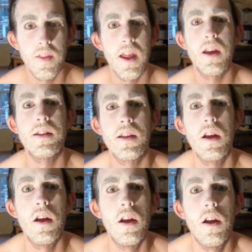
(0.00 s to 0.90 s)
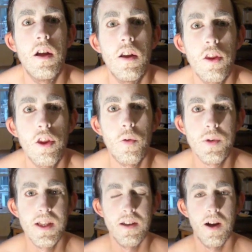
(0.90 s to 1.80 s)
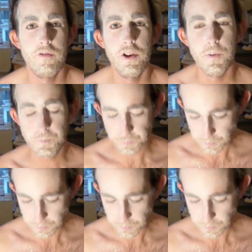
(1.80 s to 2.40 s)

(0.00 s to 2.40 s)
things that was in her room.